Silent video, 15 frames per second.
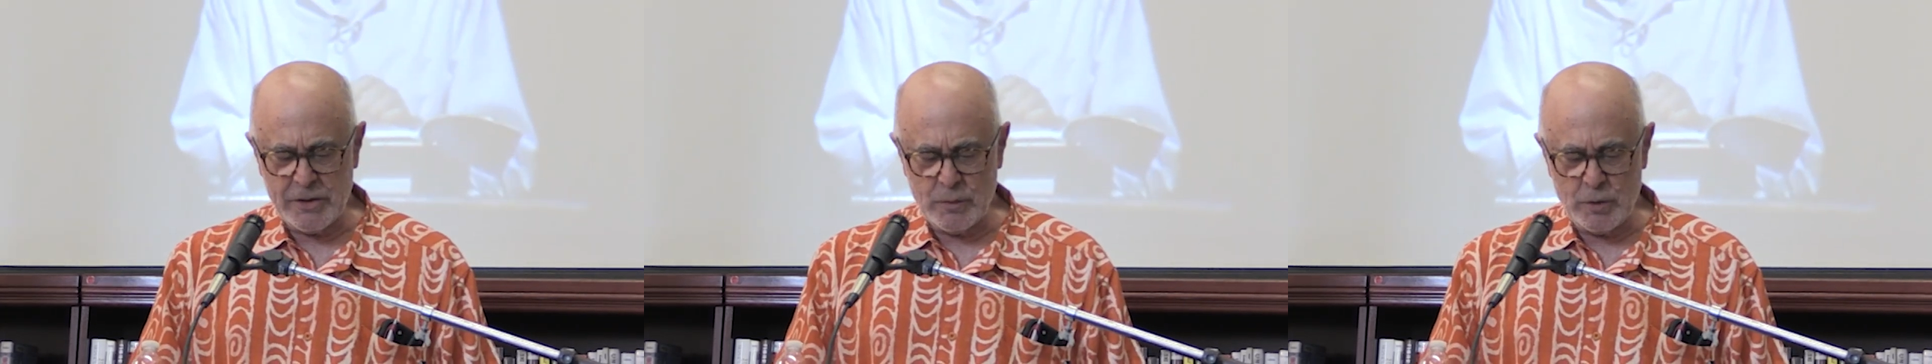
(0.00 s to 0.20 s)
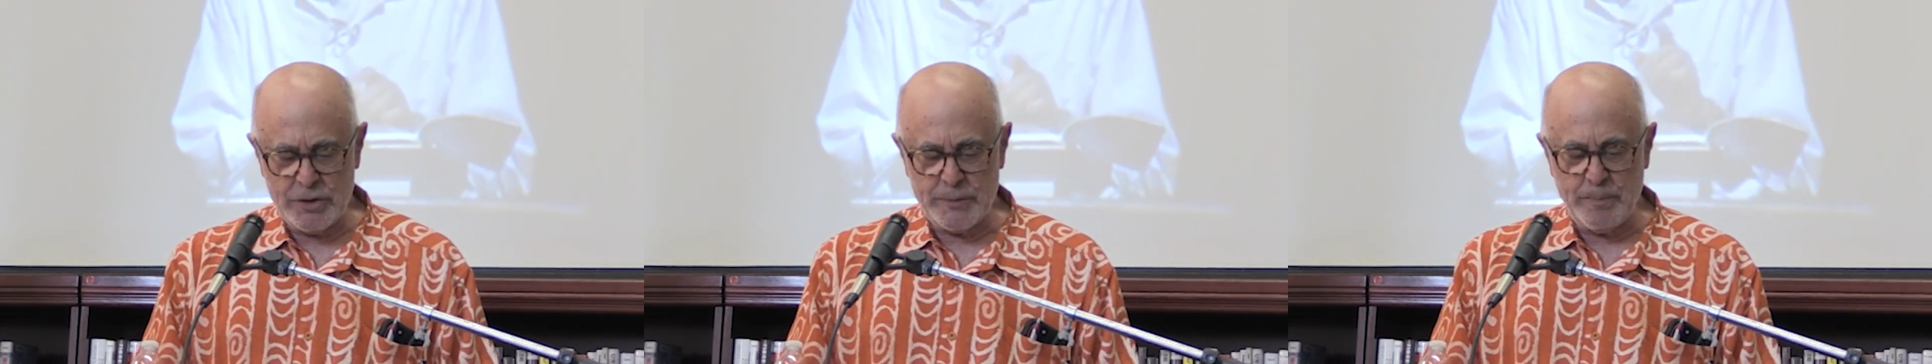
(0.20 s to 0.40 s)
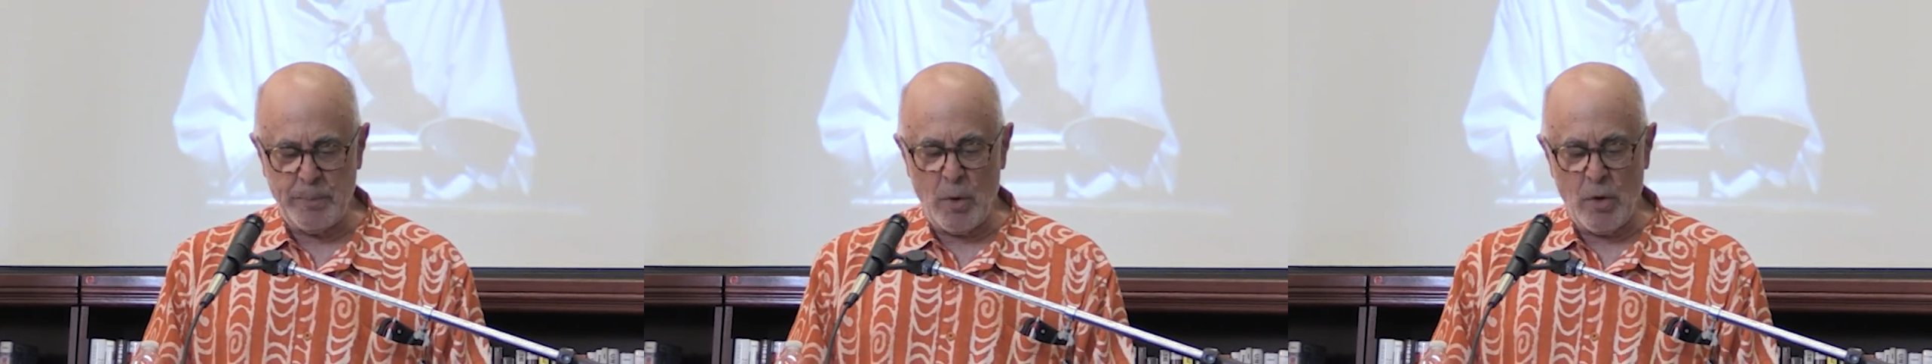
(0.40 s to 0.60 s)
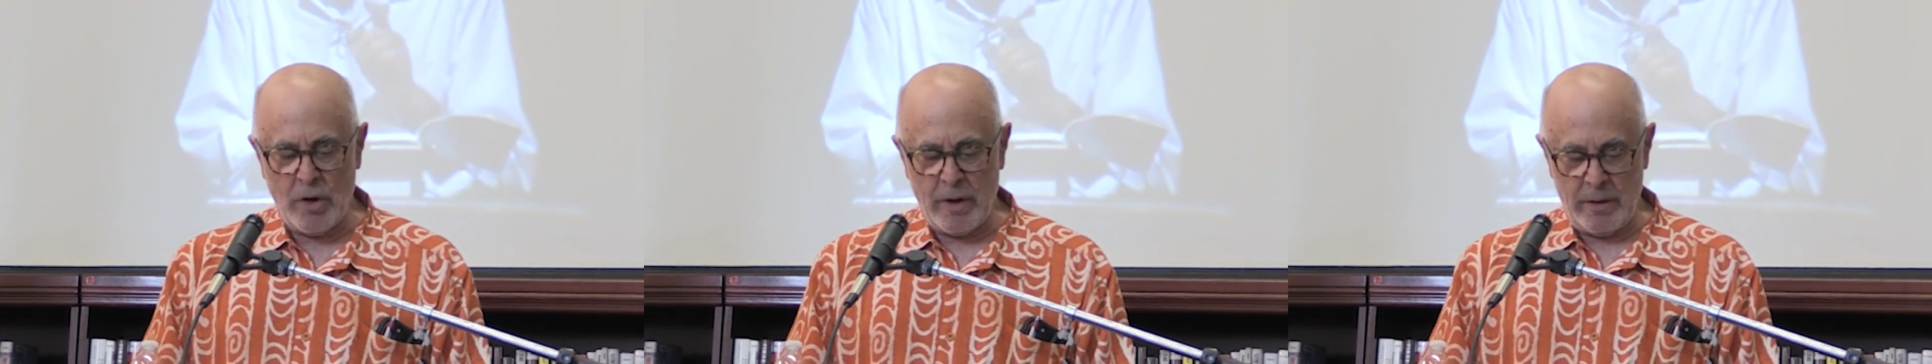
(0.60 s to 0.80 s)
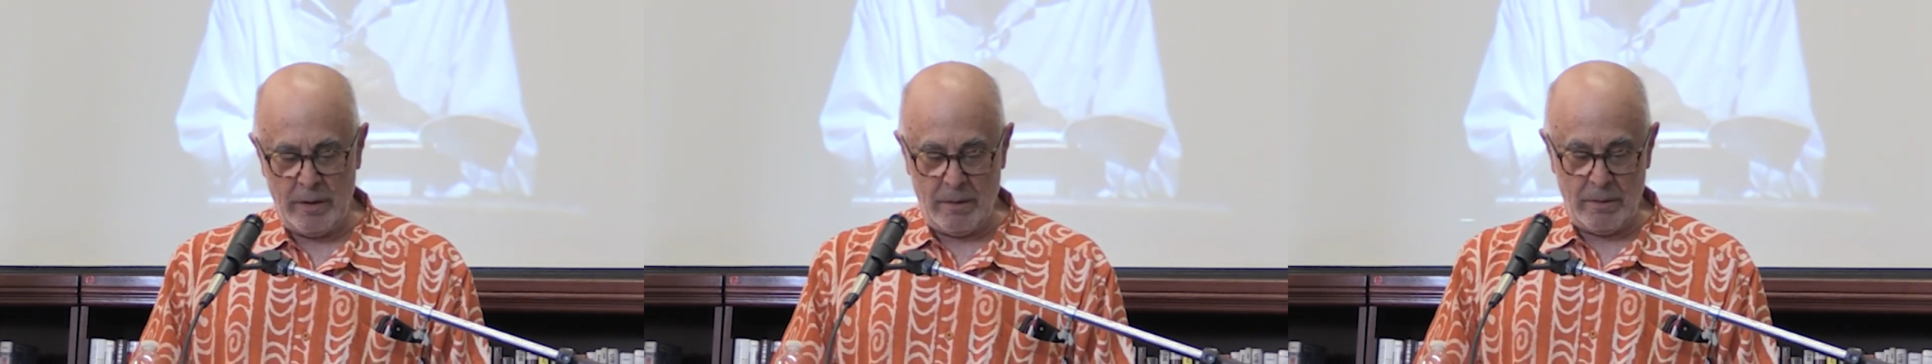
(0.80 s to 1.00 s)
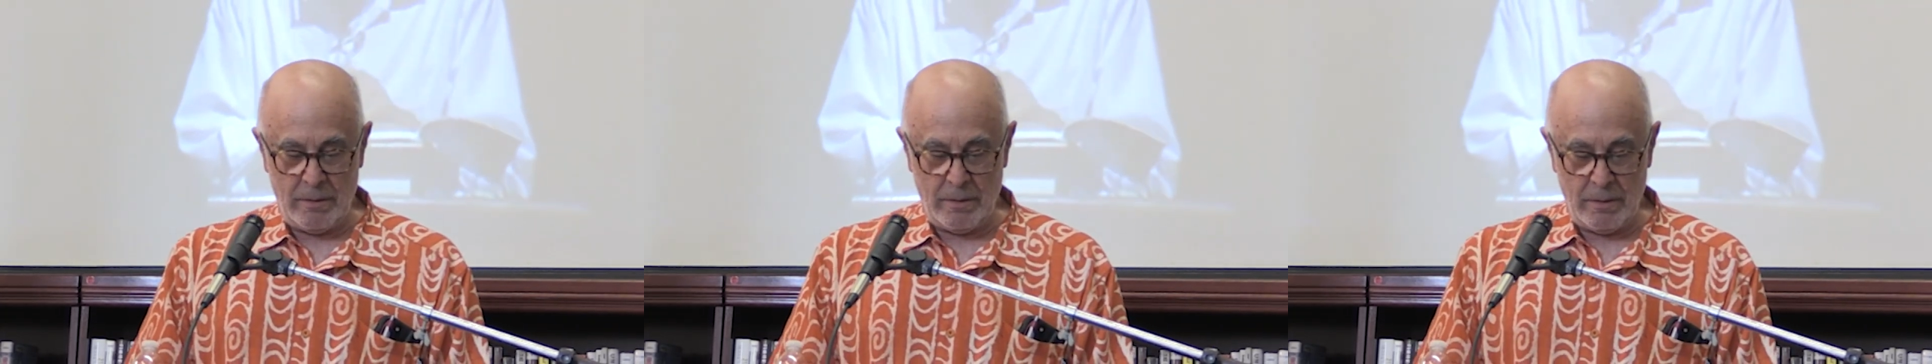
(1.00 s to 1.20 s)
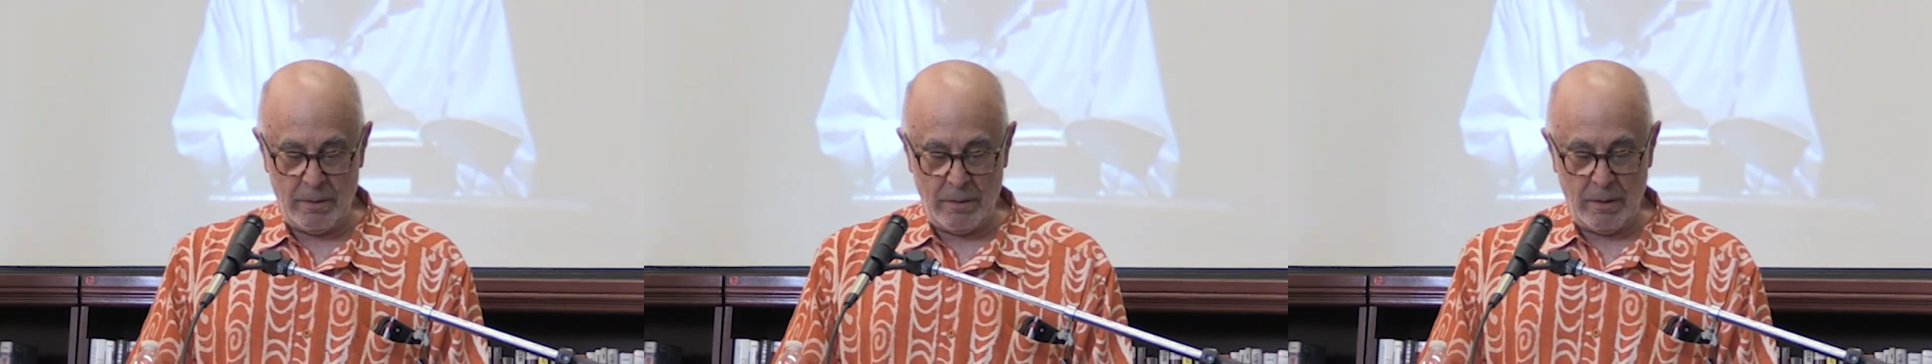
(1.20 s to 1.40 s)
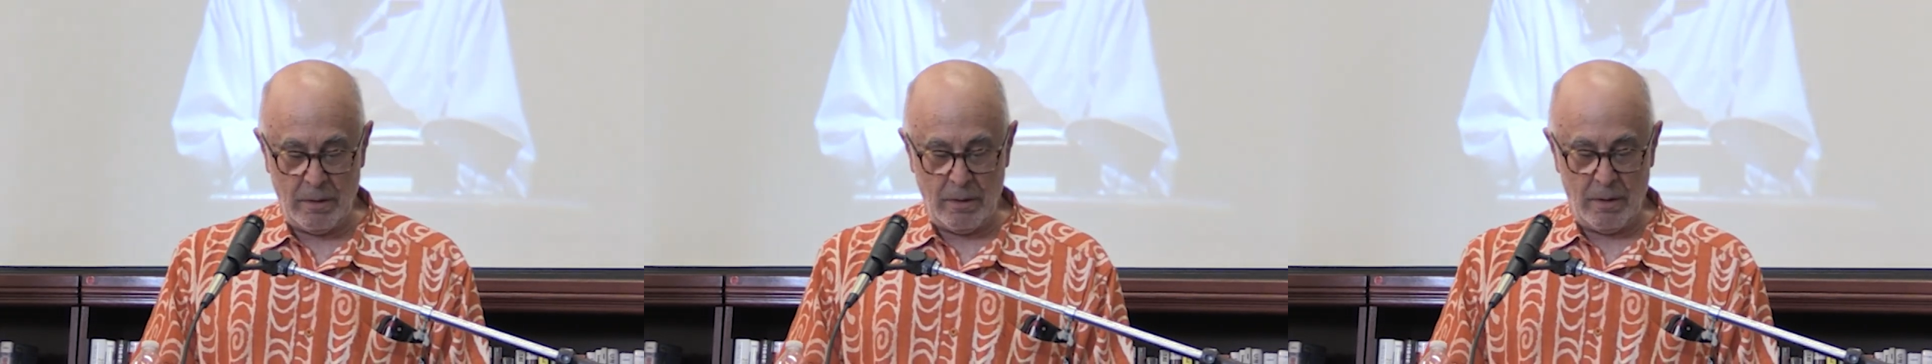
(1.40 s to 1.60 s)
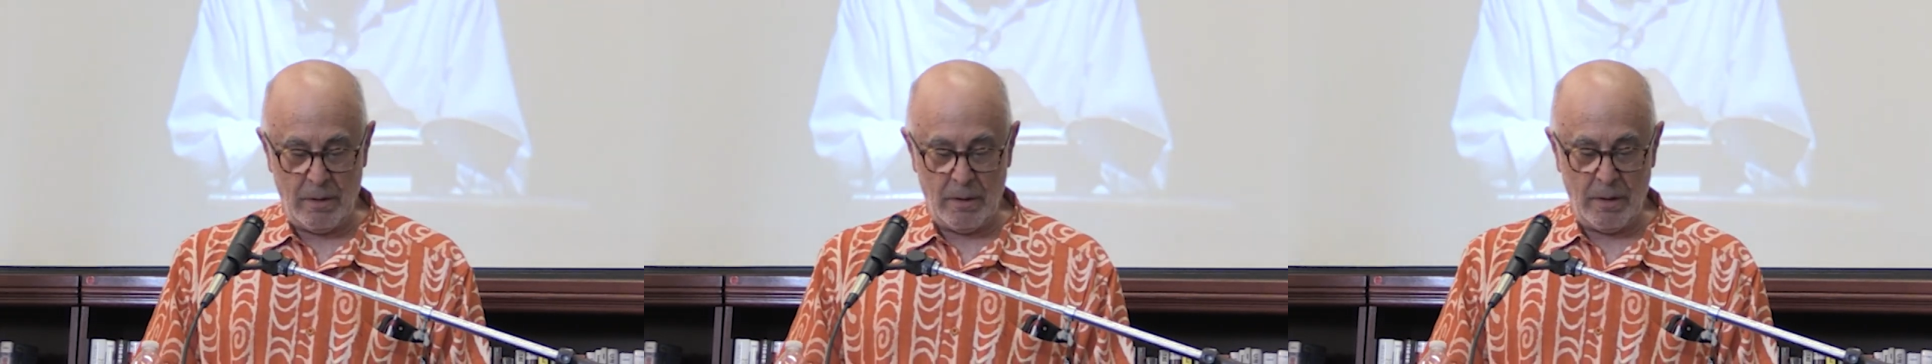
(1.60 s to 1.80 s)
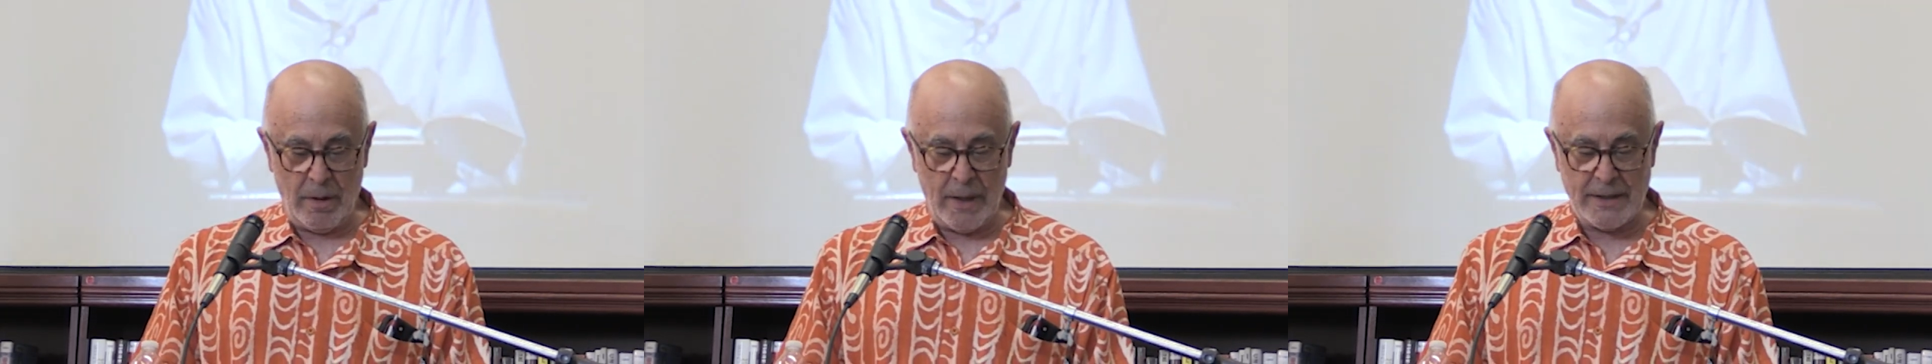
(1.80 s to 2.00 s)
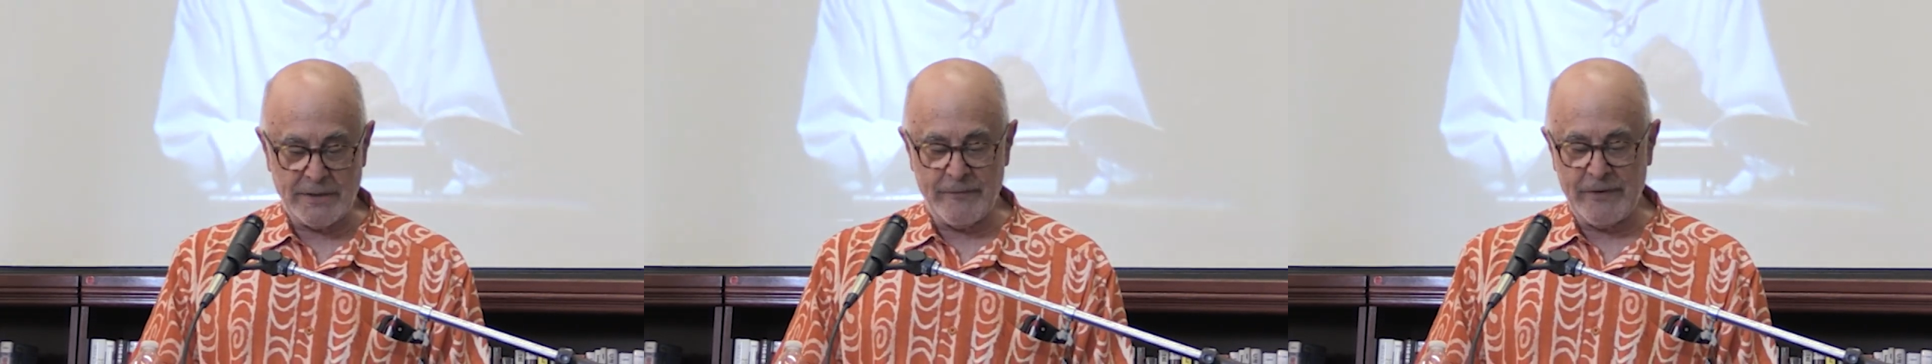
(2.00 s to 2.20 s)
was born as